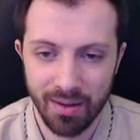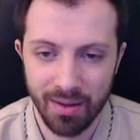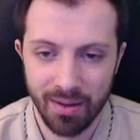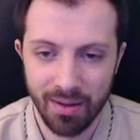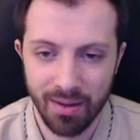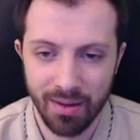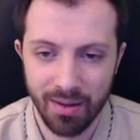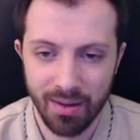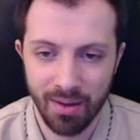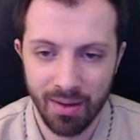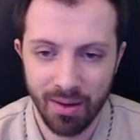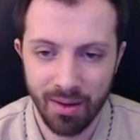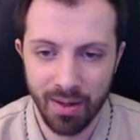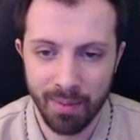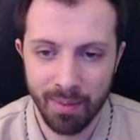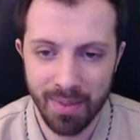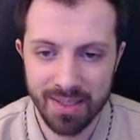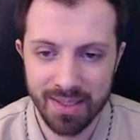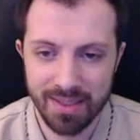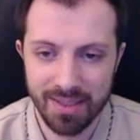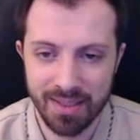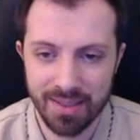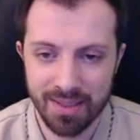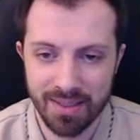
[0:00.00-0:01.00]
I
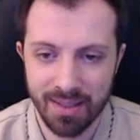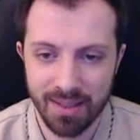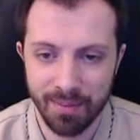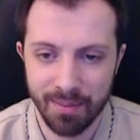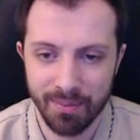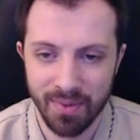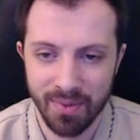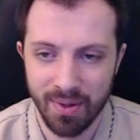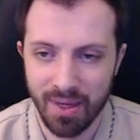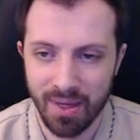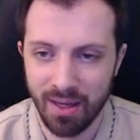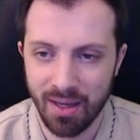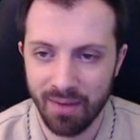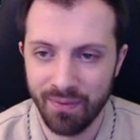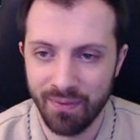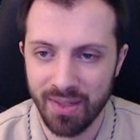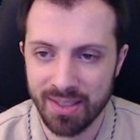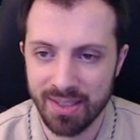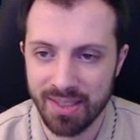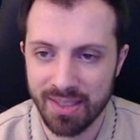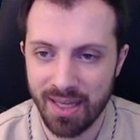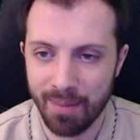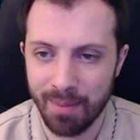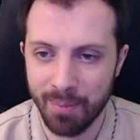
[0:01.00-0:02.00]
messed this up. Okay, I'll fix
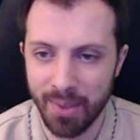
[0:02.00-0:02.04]
that.